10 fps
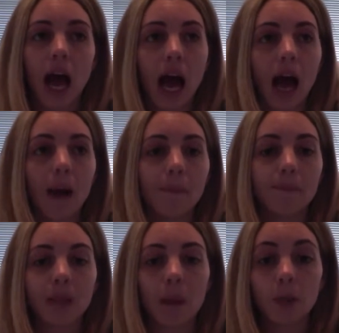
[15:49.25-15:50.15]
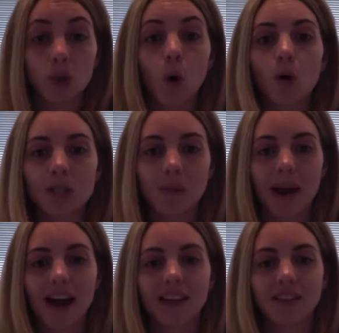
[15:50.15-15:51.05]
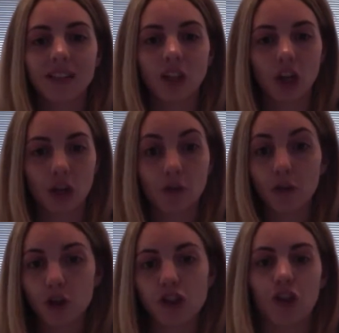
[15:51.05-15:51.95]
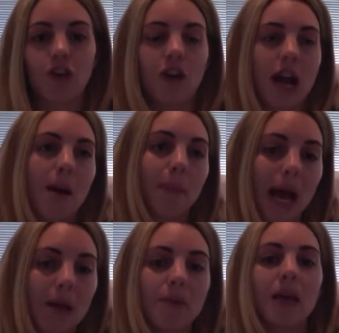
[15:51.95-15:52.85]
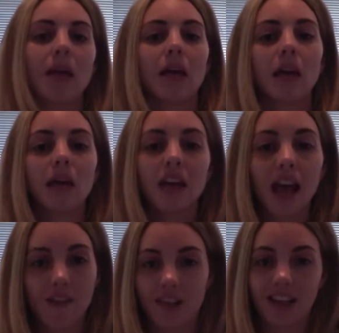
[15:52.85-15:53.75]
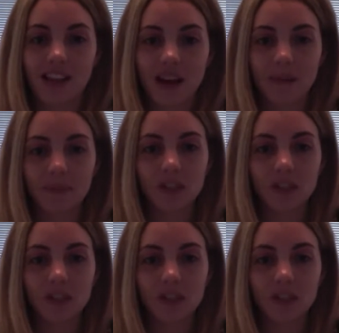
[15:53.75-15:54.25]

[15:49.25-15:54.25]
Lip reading: And we talked about, the future and our baby and everything like that.